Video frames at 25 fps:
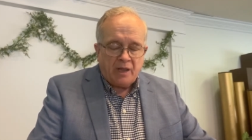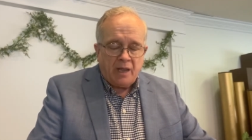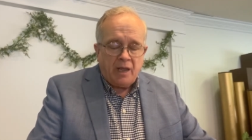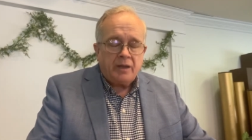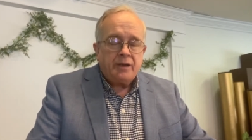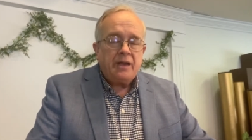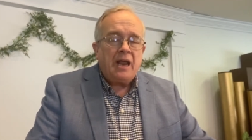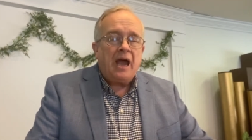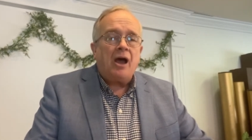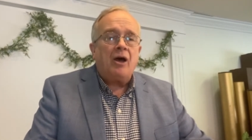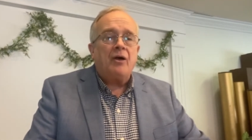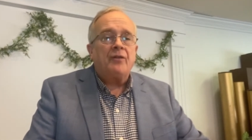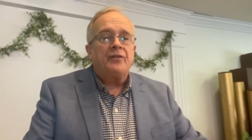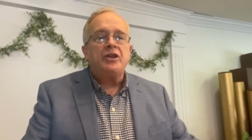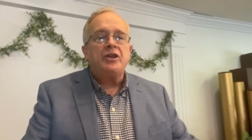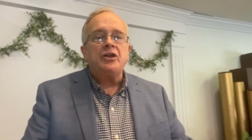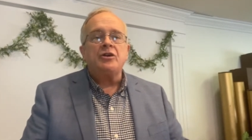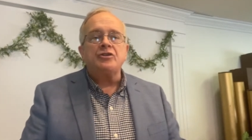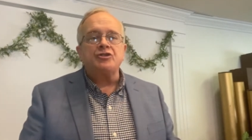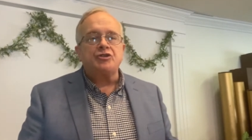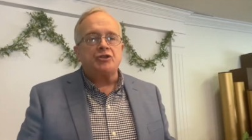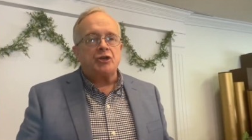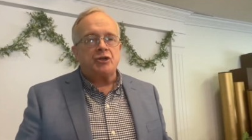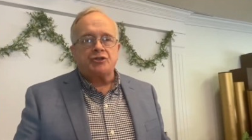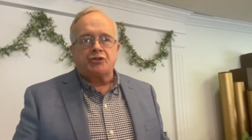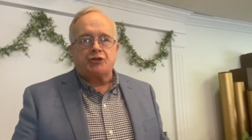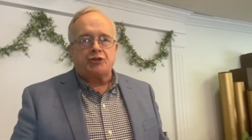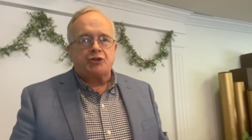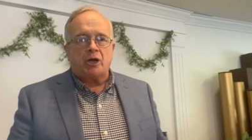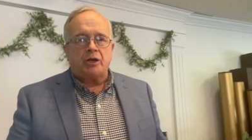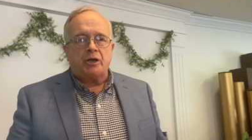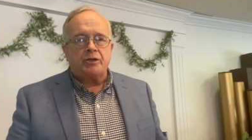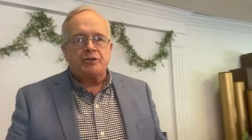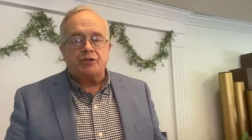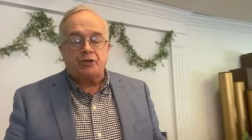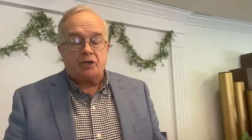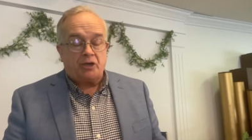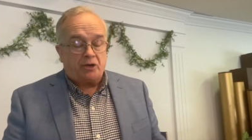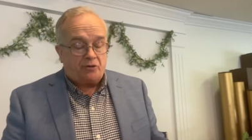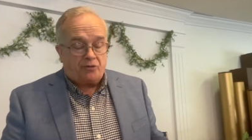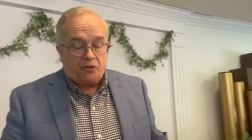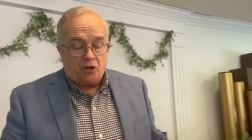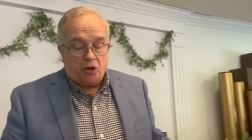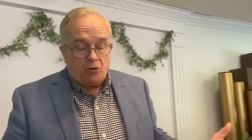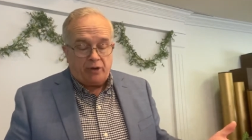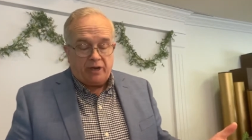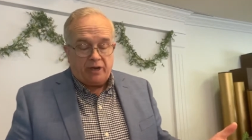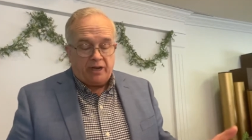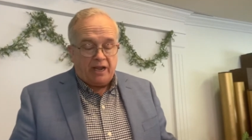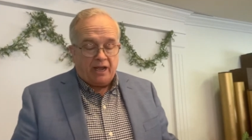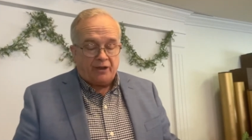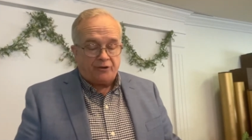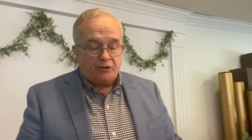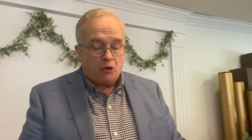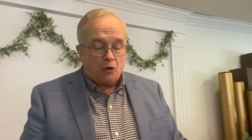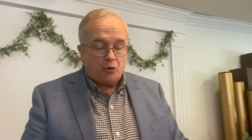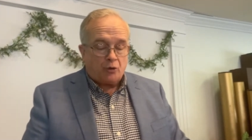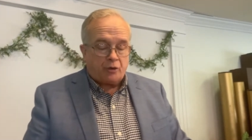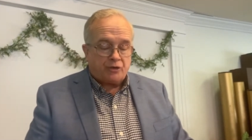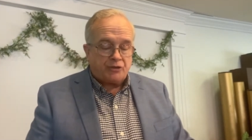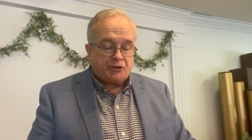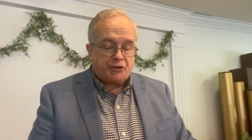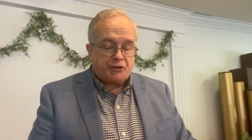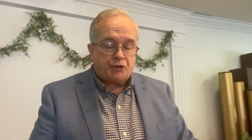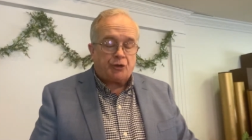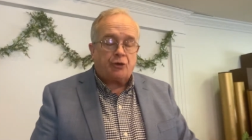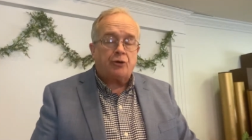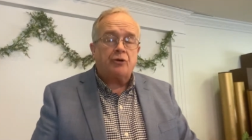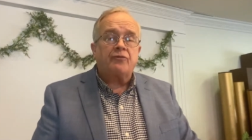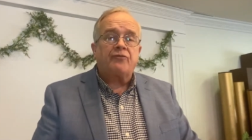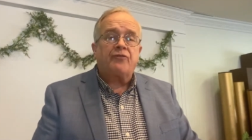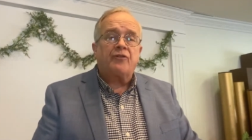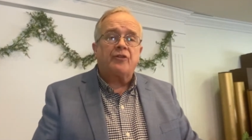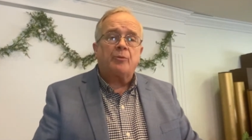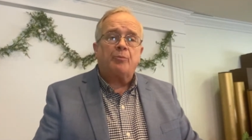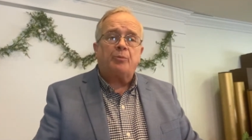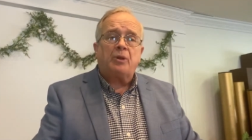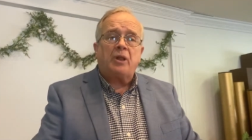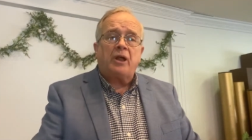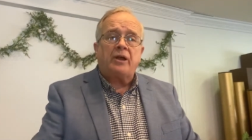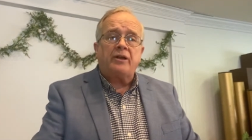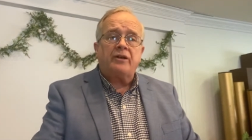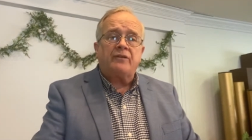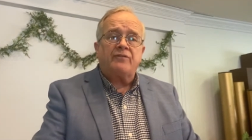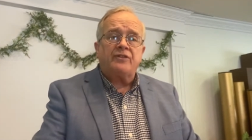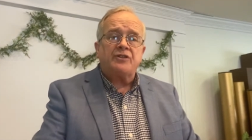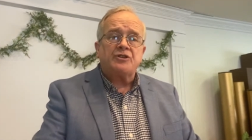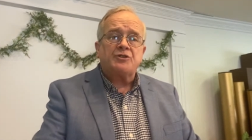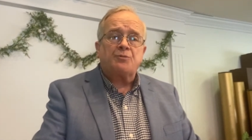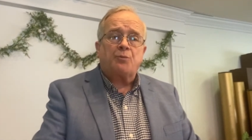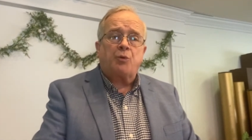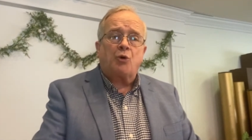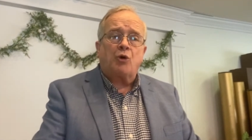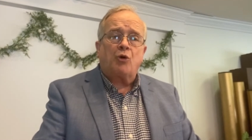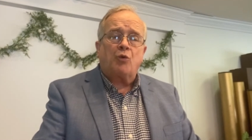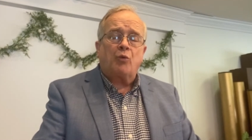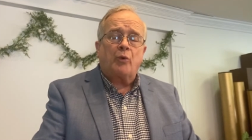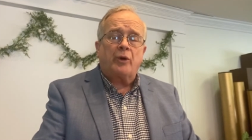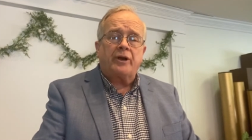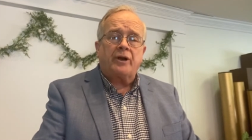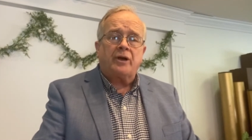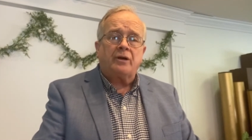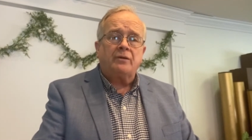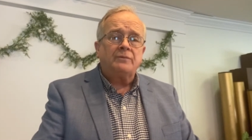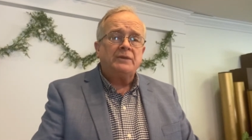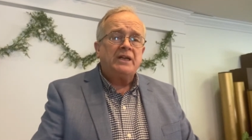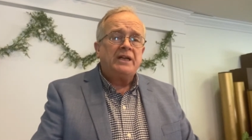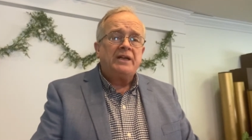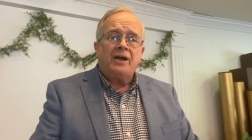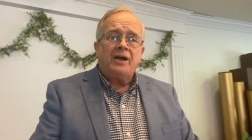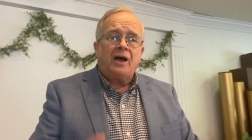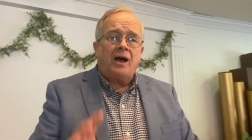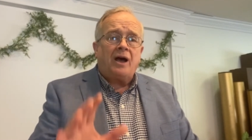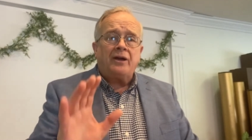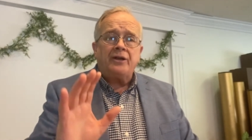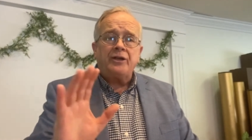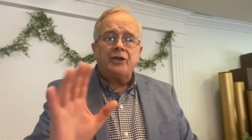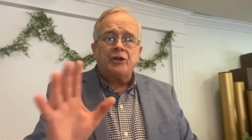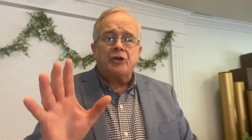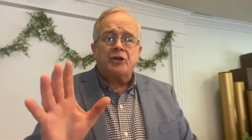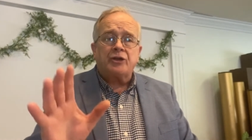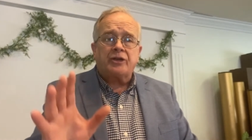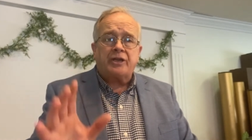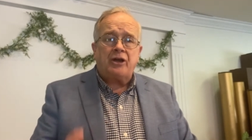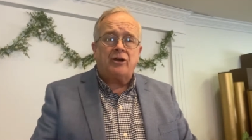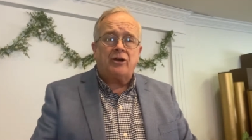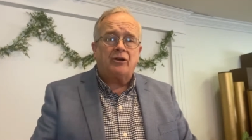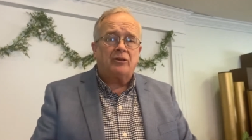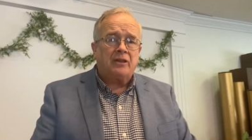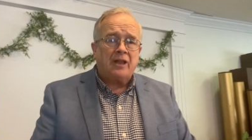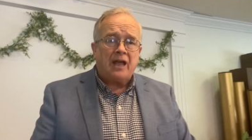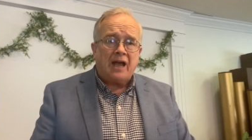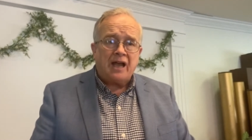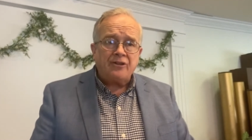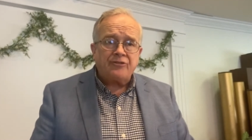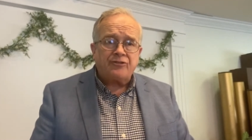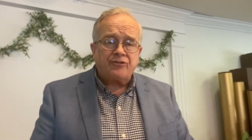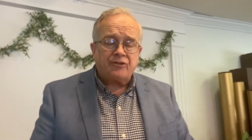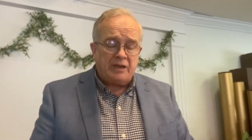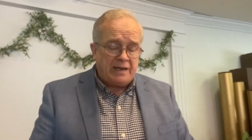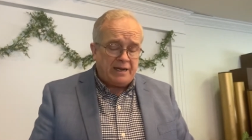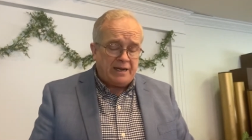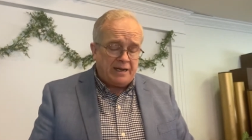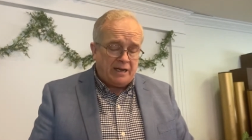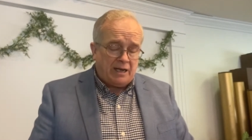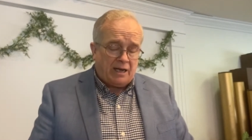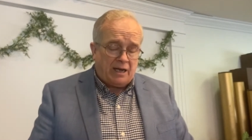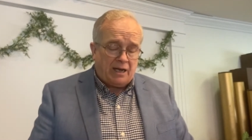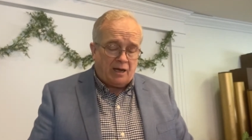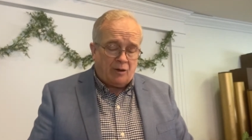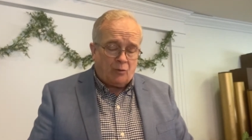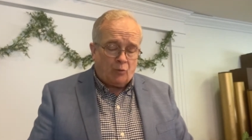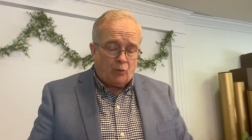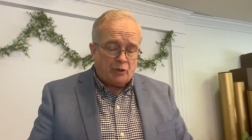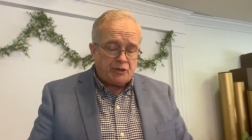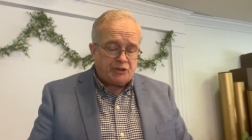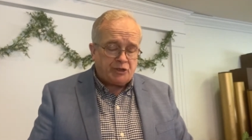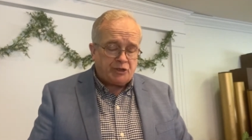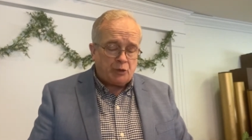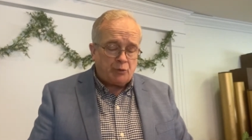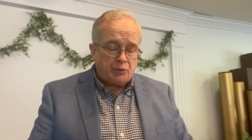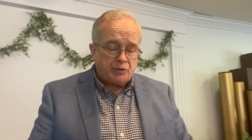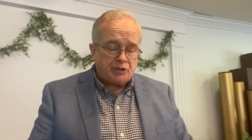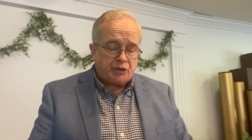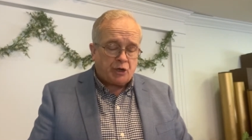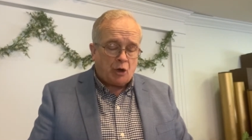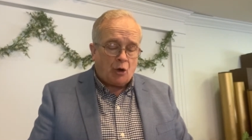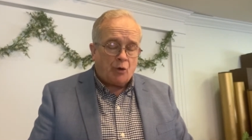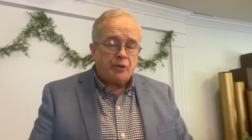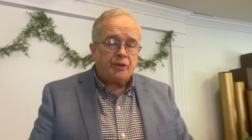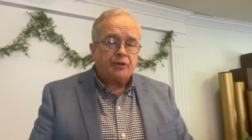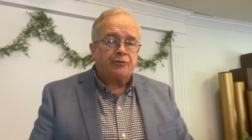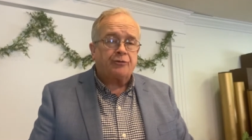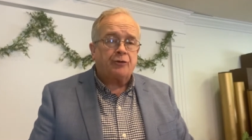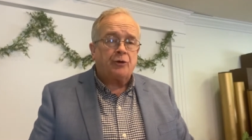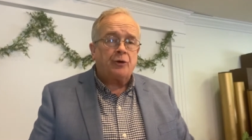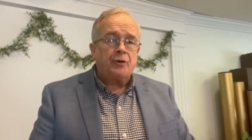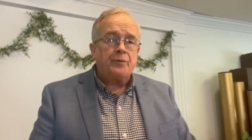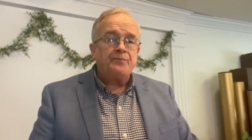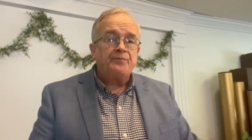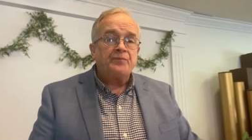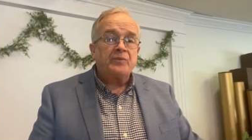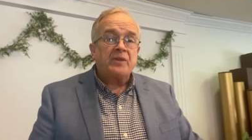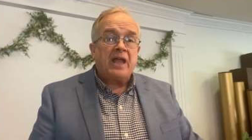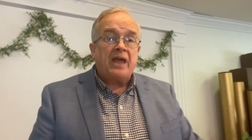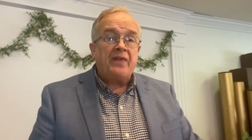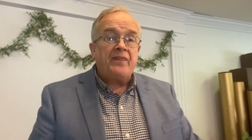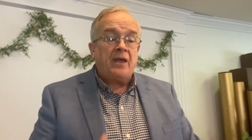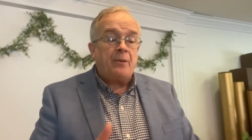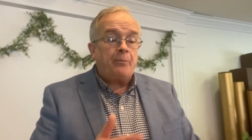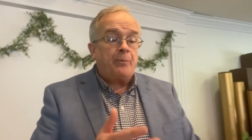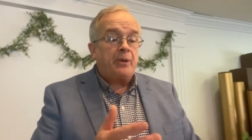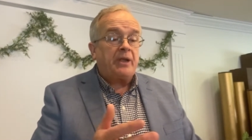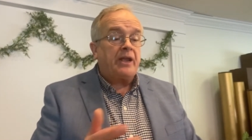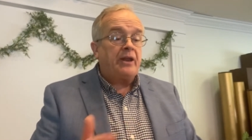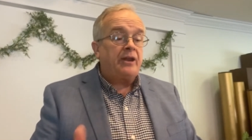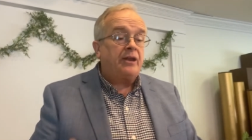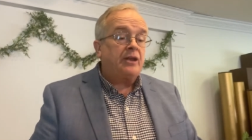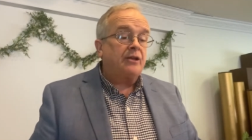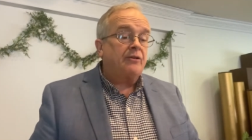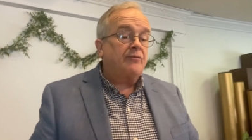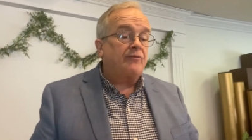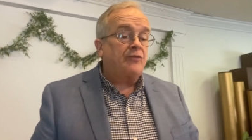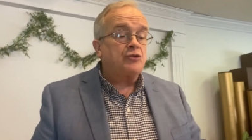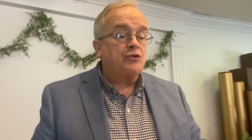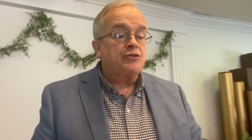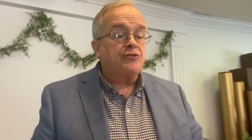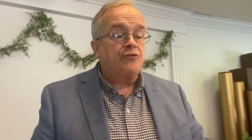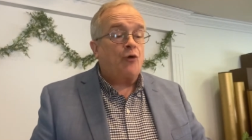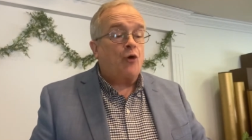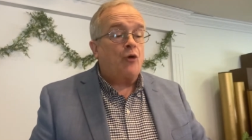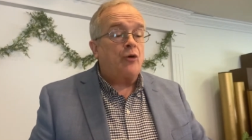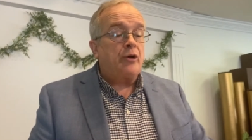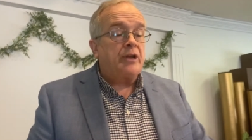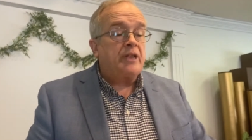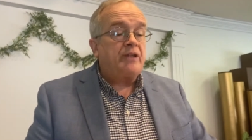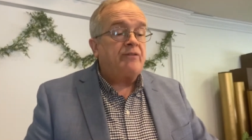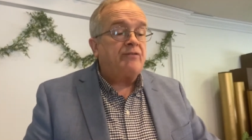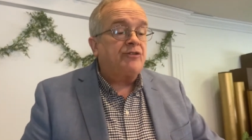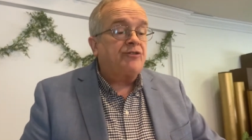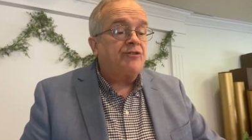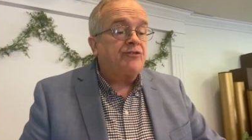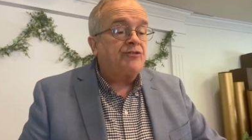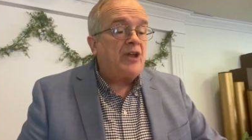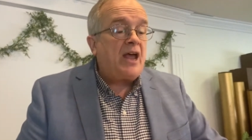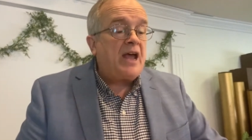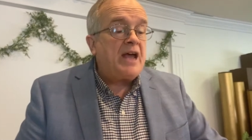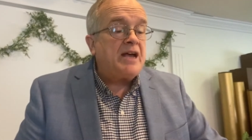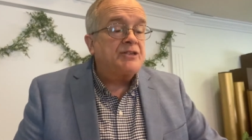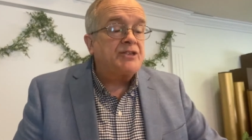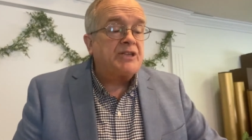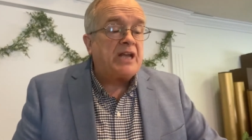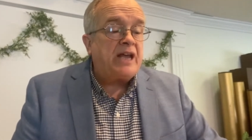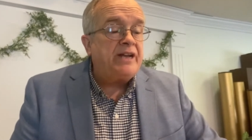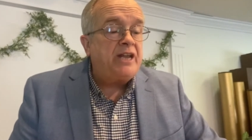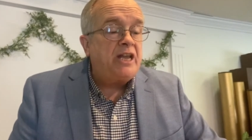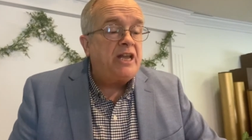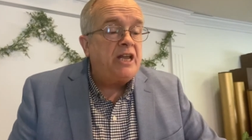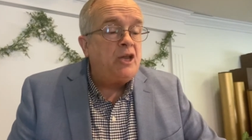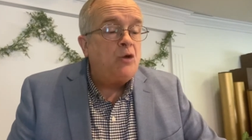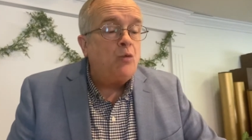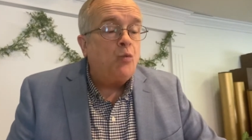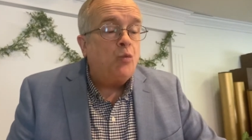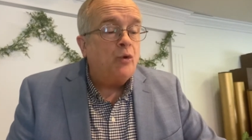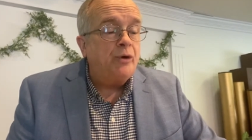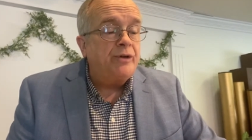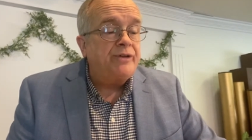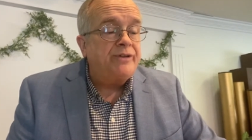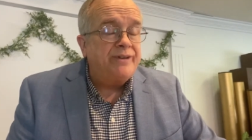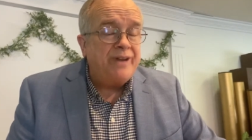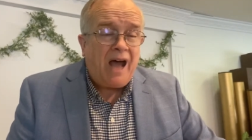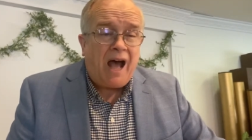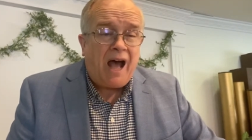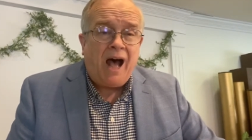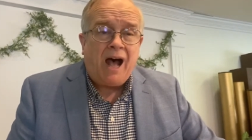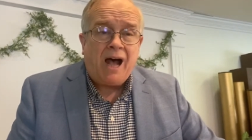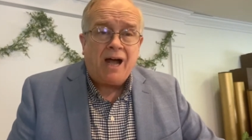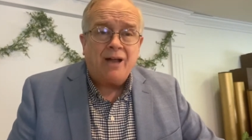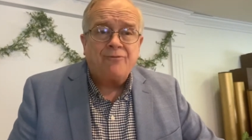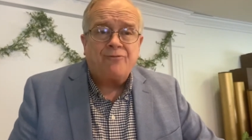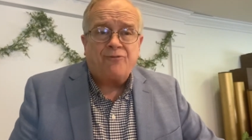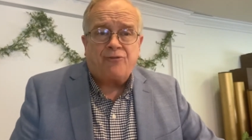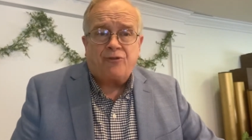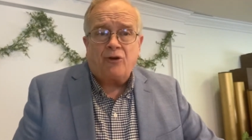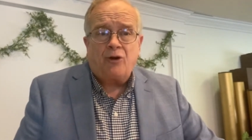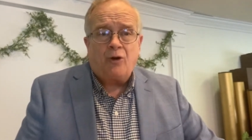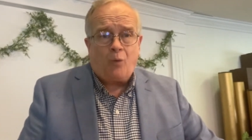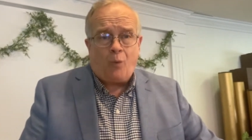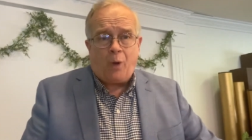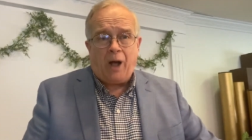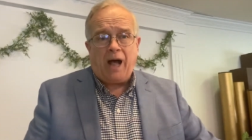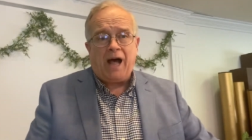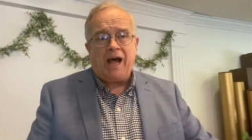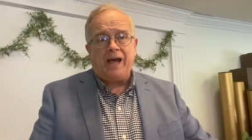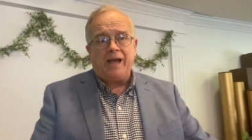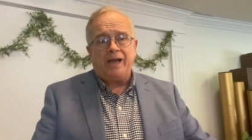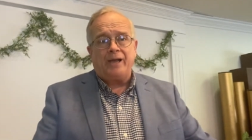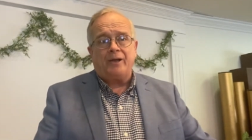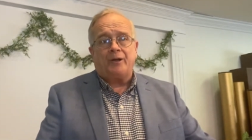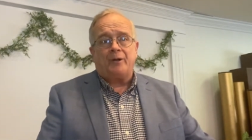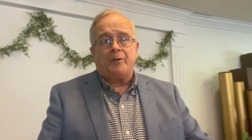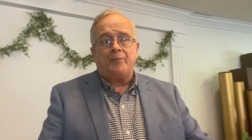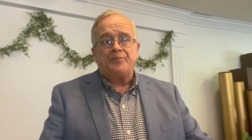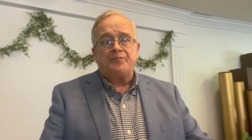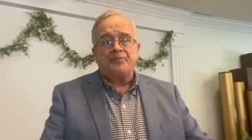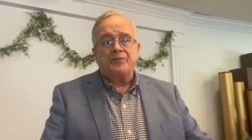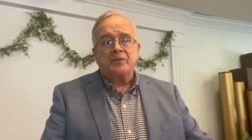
Now, the unjust judge here, though, he had no concern for the plight of this poor widow. Uh, he could care less uh, what she was going through. And then beginning in verse 4, it even says, And he would not for a while.